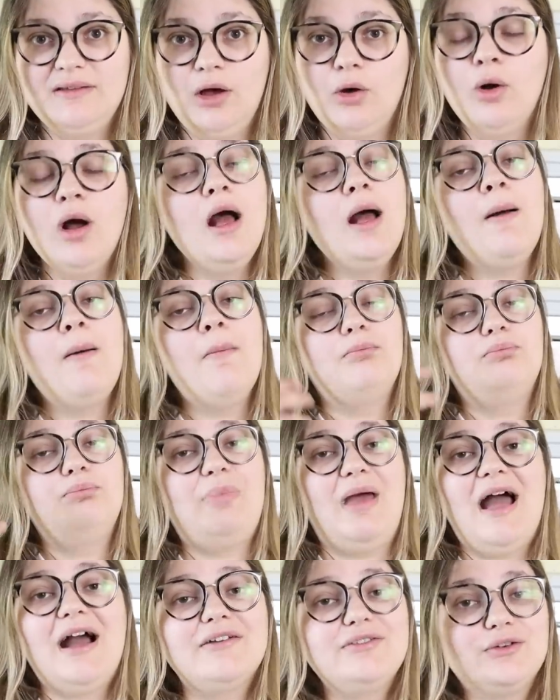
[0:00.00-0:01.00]
So
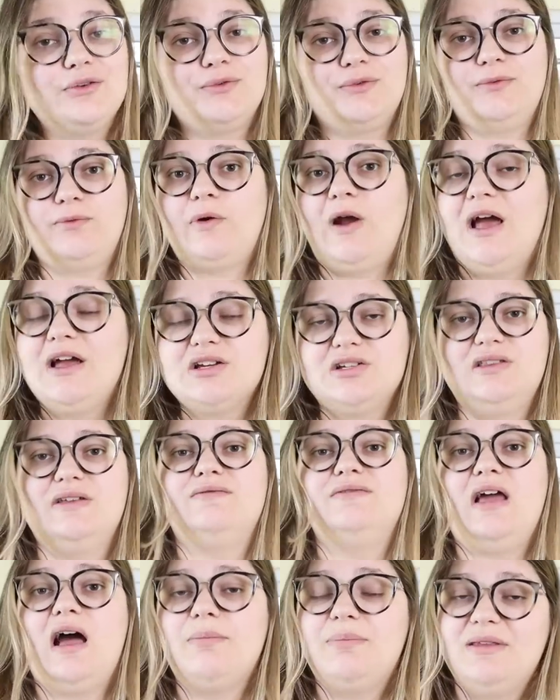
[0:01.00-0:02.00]
bags are fresh, they've
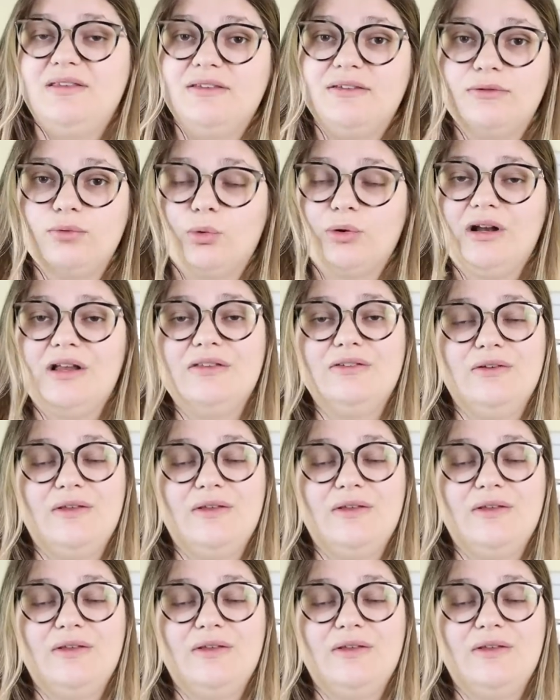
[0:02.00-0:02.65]
not been sorted,